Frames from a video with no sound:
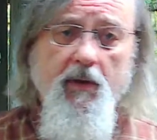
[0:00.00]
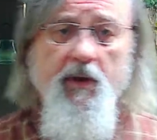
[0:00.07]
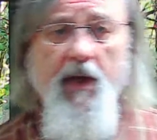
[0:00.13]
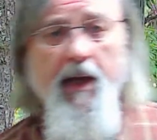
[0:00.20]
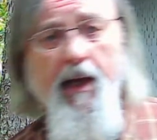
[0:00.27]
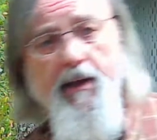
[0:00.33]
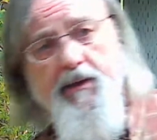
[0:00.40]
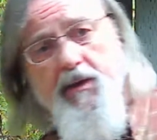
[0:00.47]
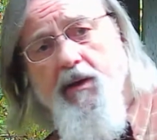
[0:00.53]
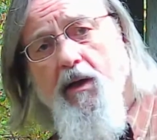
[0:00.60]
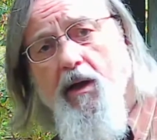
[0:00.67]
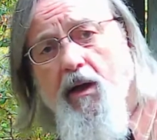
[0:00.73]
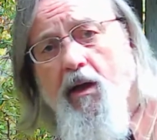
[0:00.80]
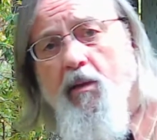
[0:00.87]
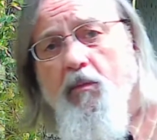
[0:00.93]
that
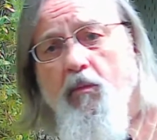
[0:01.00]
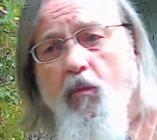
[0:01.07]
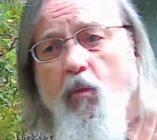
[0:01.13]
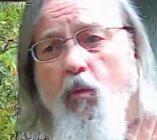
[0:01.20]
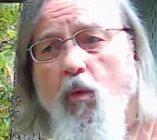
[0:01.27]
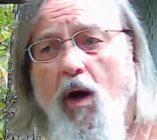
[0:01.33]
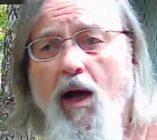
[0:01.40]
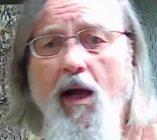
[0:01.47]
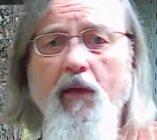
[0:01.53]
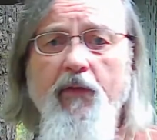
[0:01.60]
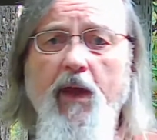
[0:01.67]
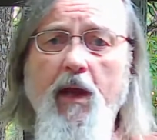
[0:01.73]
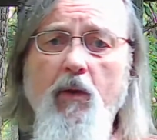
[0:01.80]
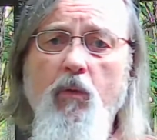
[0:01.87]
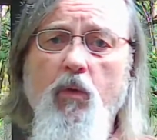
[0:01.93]
while
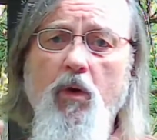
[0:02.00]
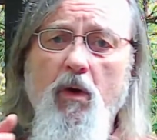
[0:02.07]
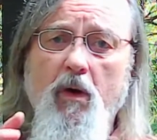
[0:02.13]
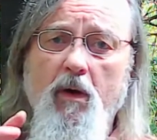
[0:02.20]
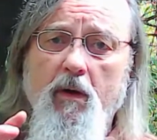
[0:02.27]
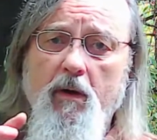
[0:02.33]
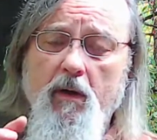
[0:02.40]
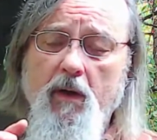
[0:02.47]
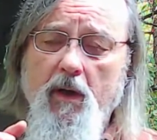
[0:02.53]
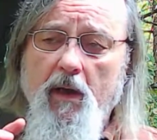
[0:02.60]
they were